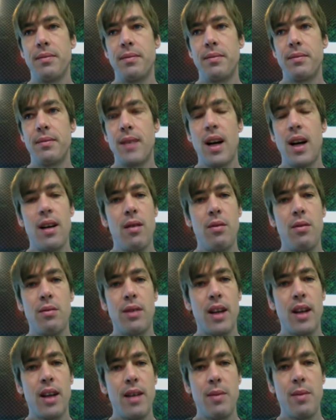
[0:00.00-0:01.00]
I don't
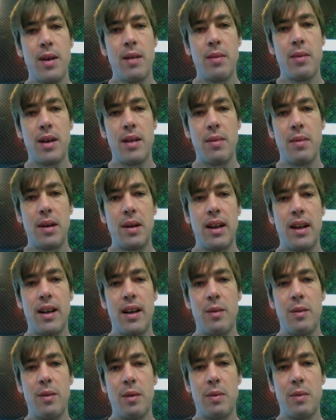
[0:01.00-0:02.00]
like being manipulated
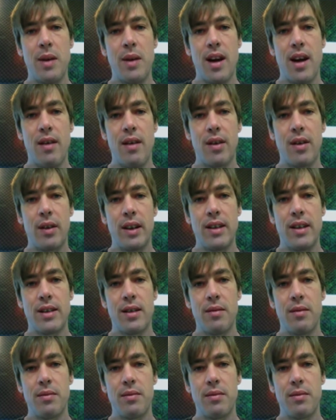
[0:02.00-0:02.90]
with behavioralism.